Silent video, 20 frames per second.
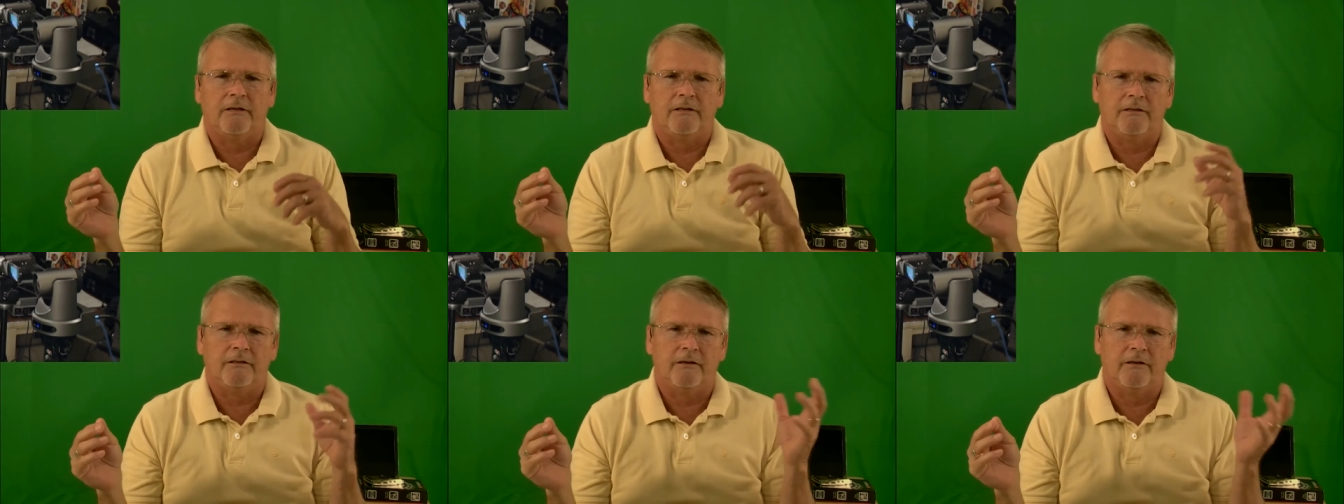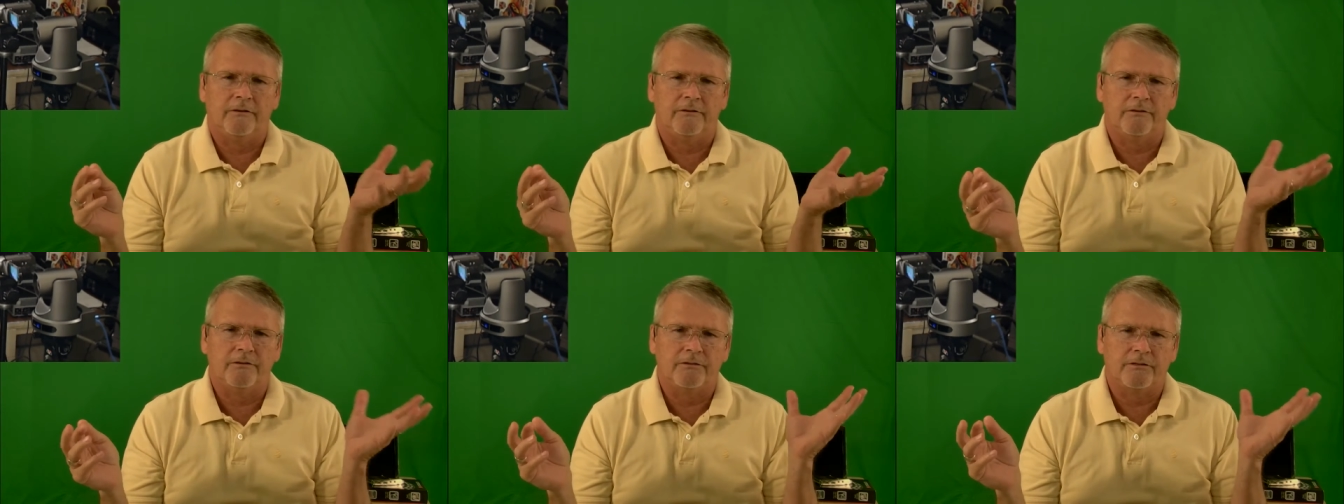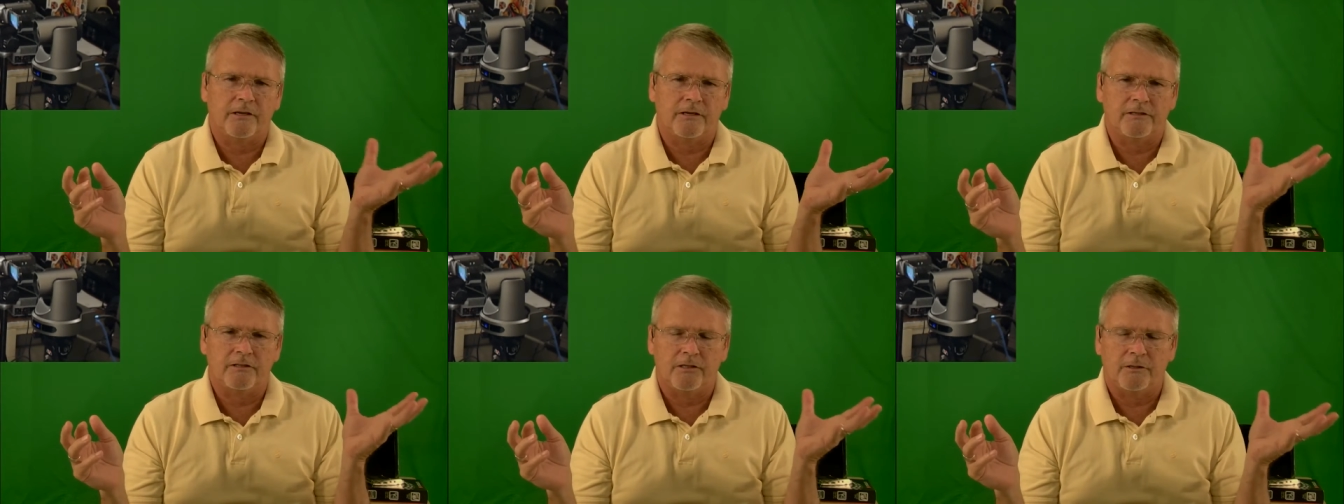and the other is
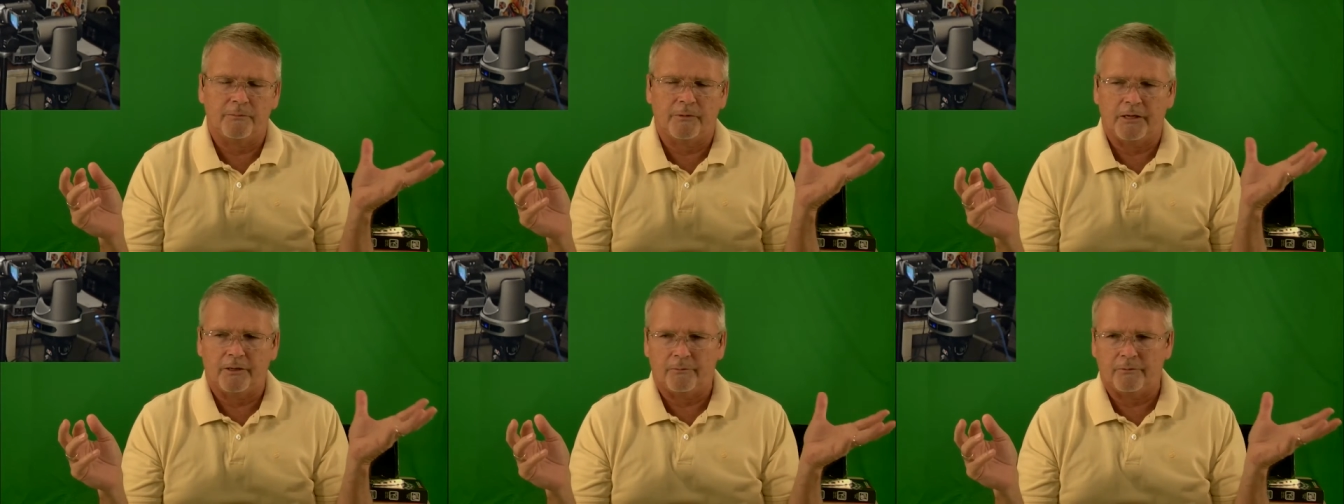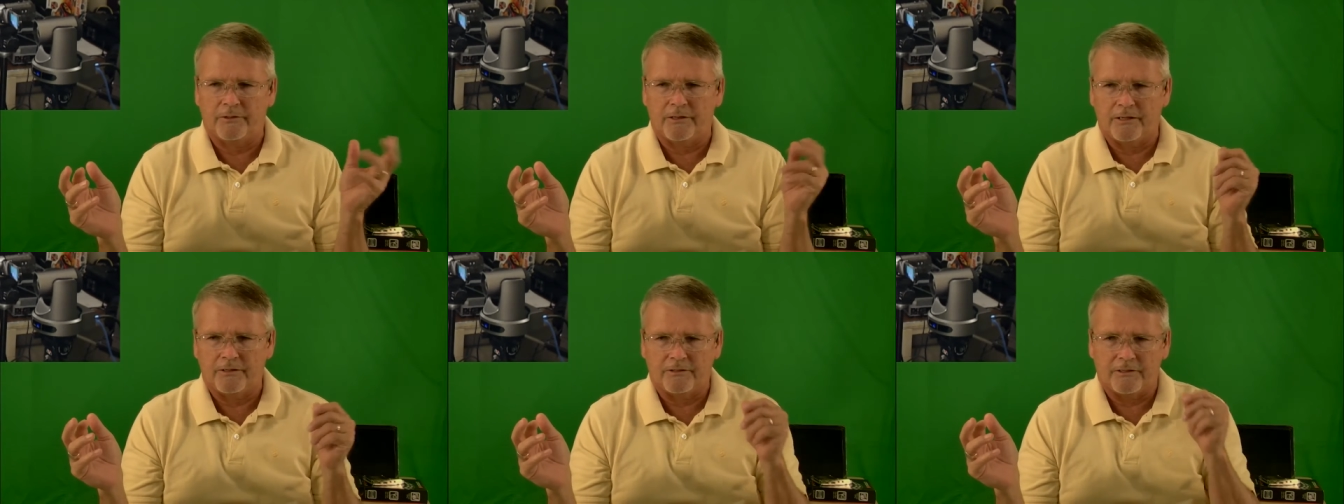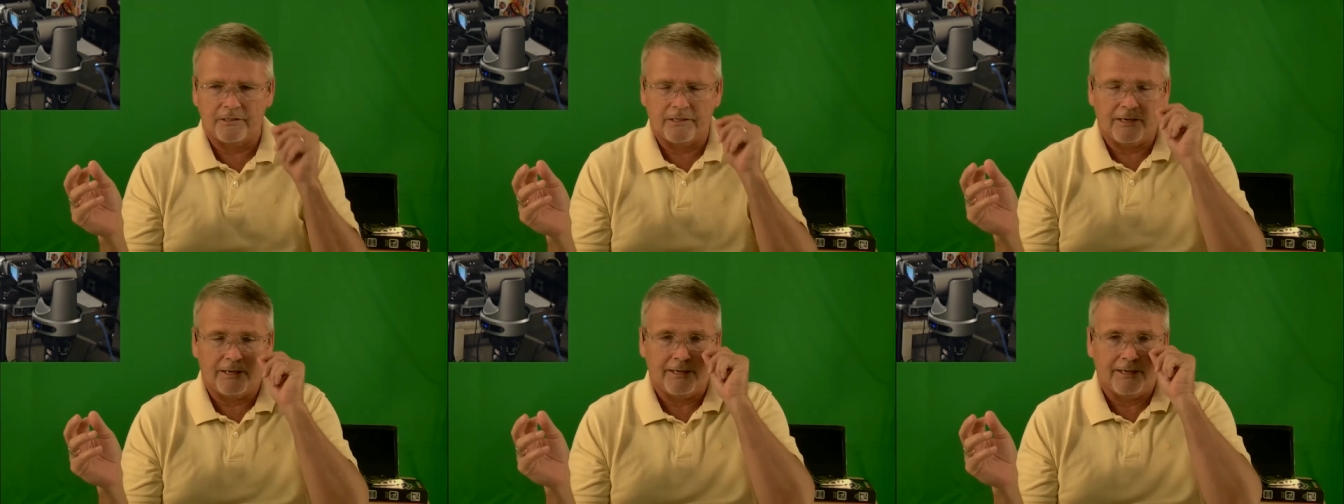HDMI with
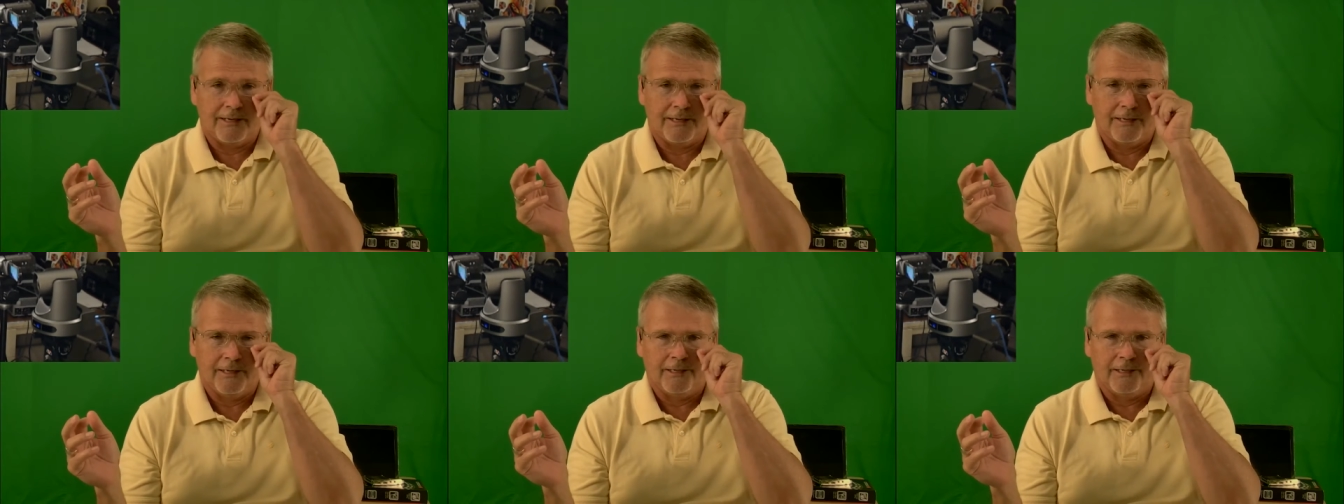SDI.